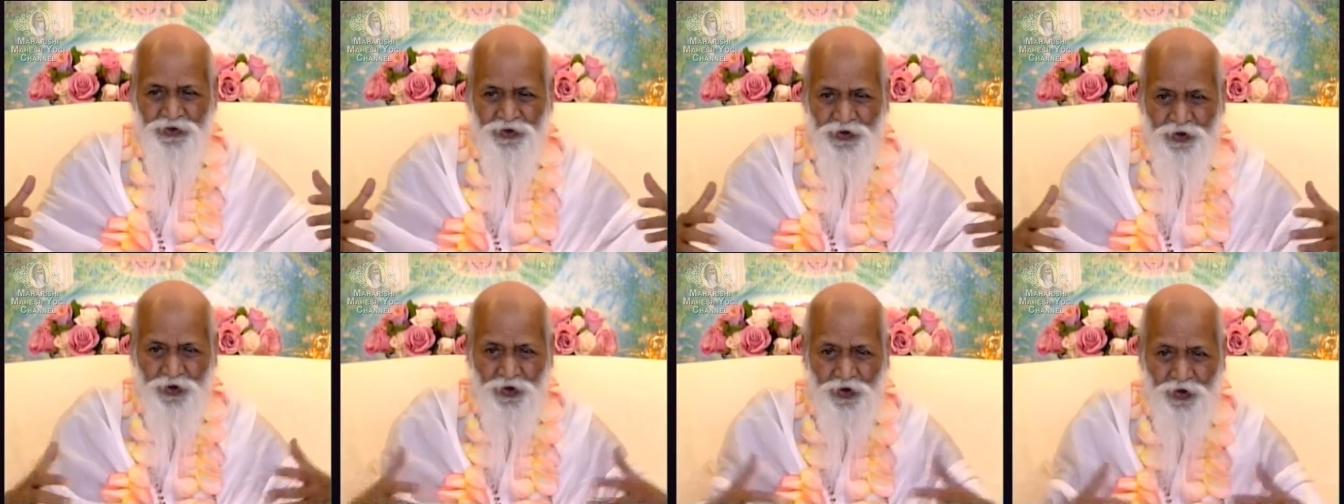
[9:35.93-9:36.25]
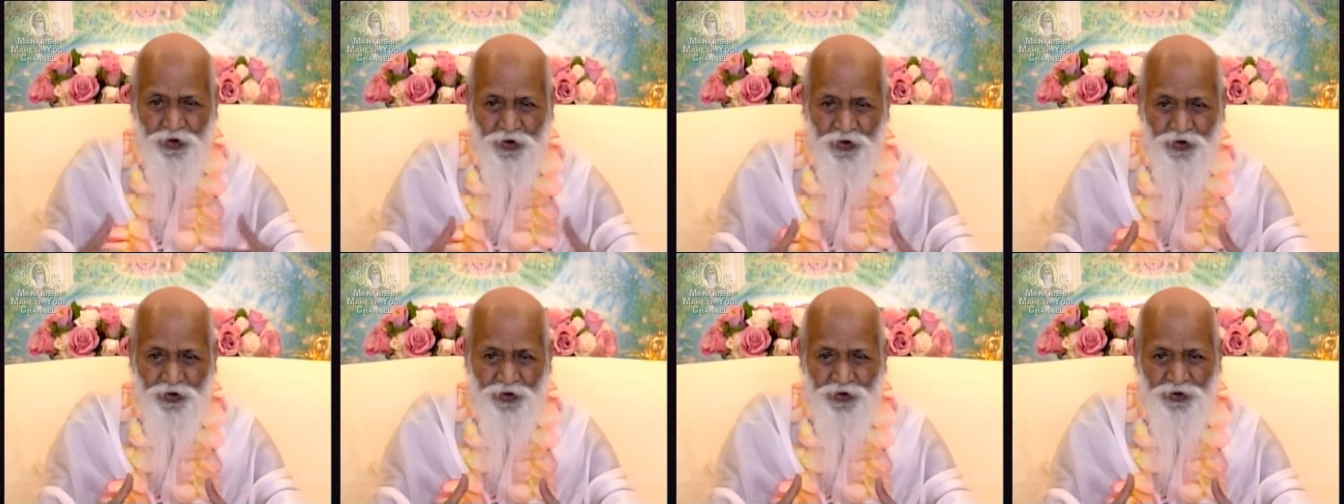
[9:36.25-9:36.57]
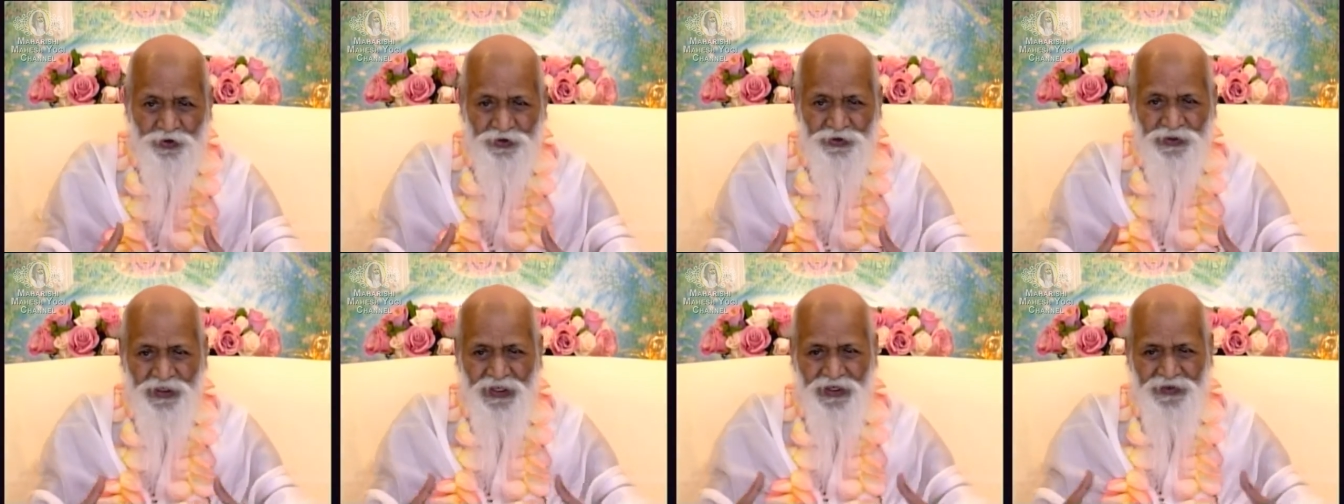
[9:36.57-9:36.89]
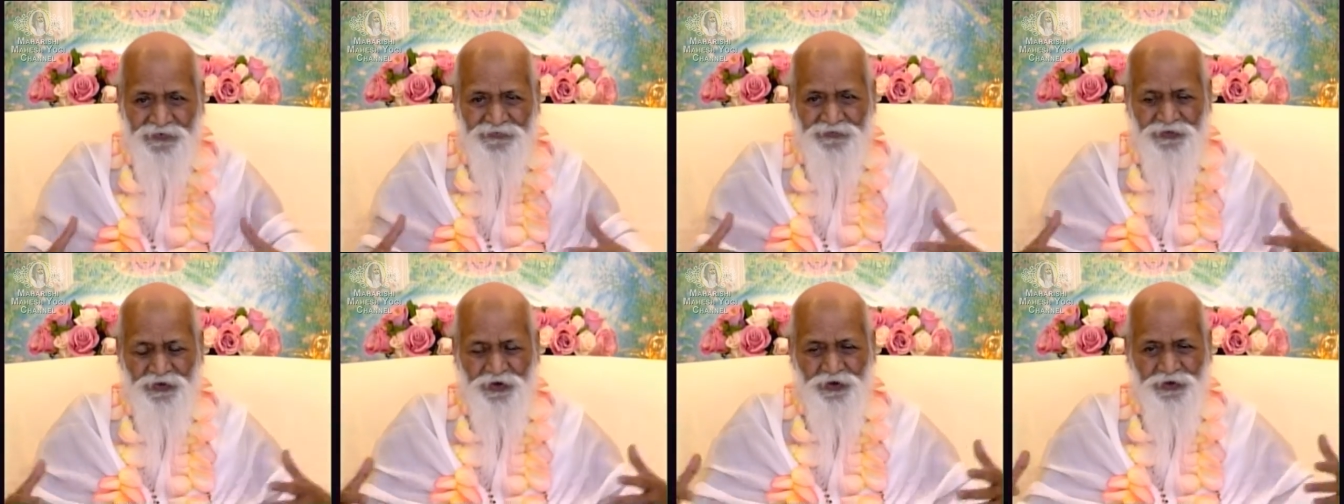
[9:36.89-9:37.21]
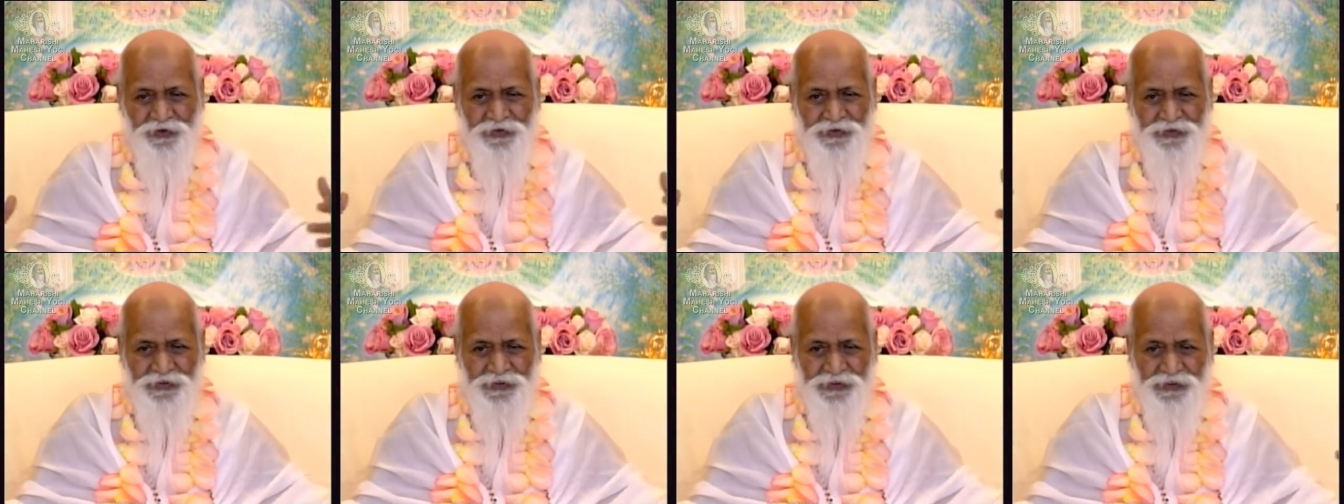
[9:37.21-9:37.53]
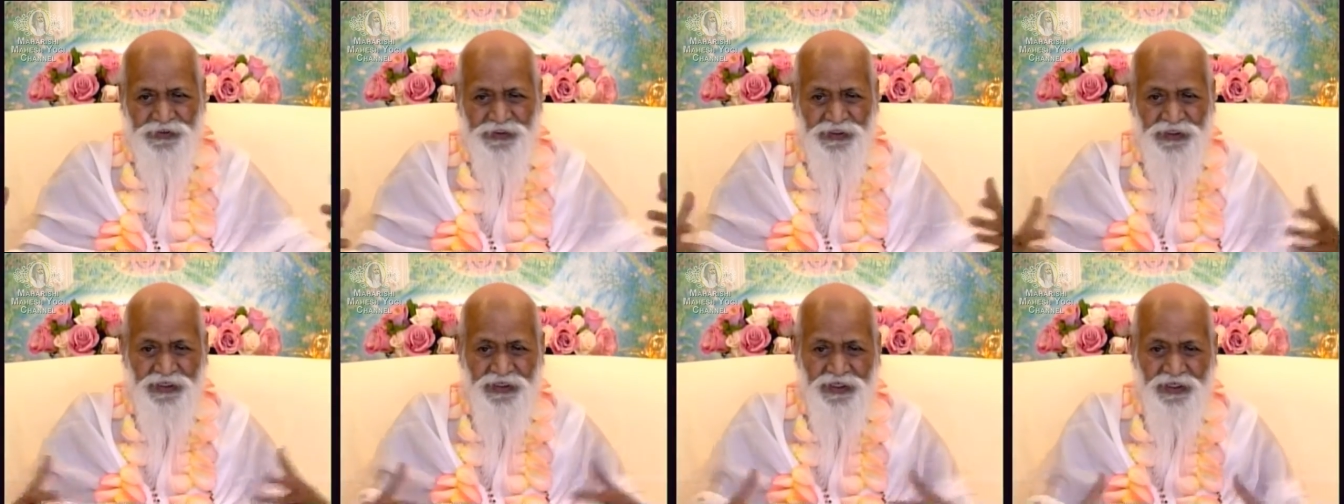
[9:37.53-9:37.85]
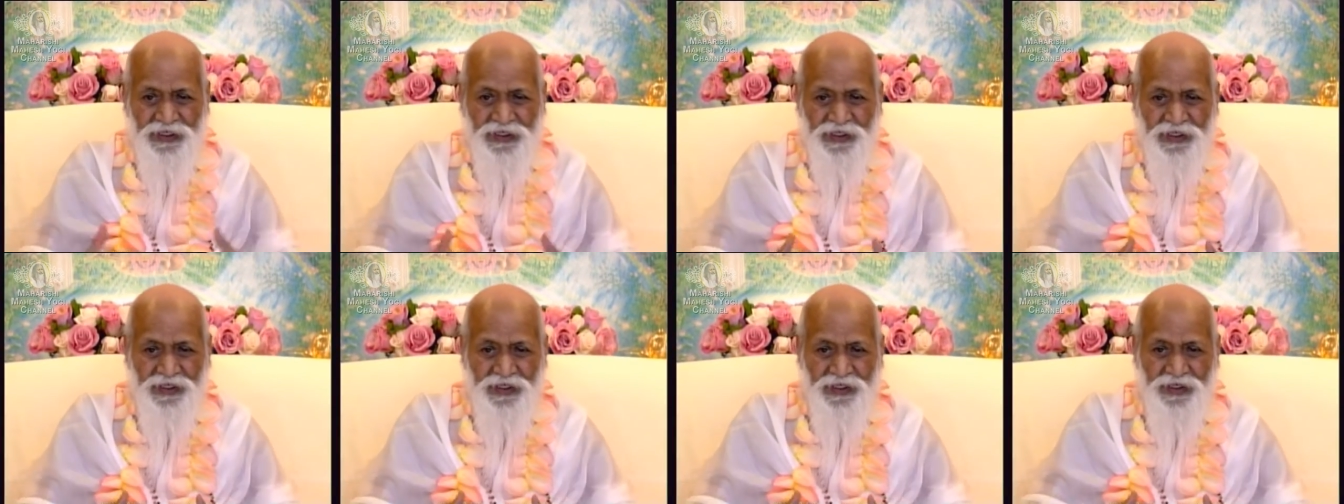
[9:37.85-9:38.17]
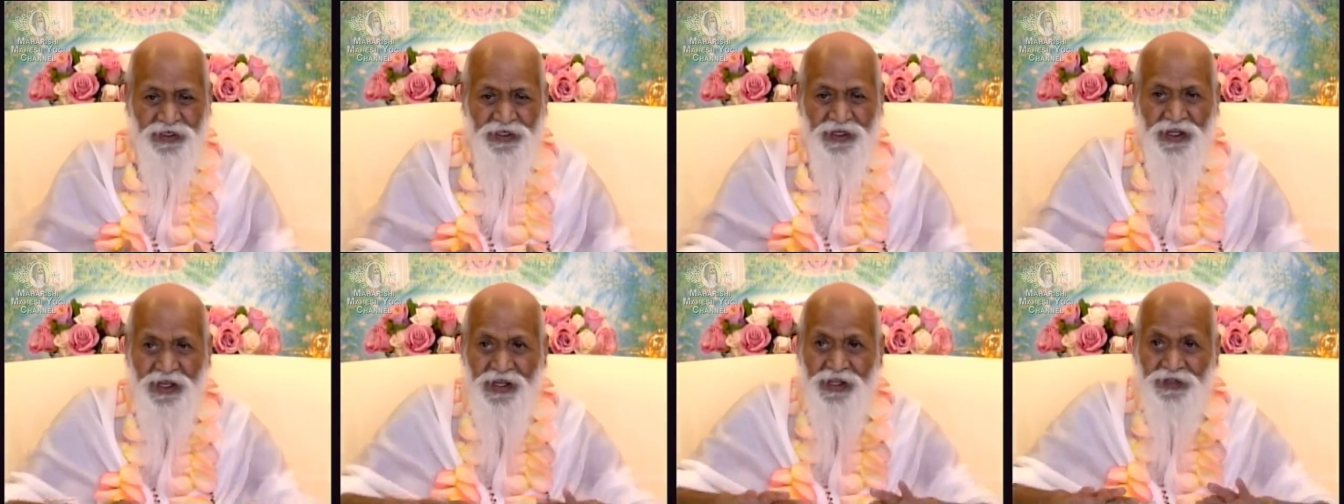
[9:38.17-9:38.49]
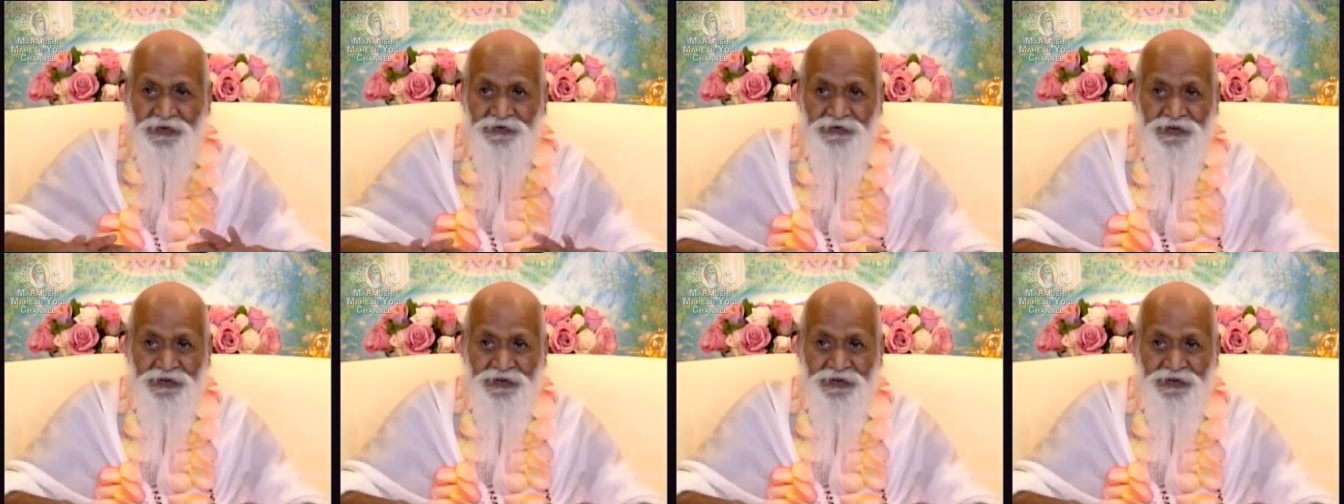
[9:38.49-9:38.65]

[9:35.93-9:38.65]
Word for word: known, have not seen,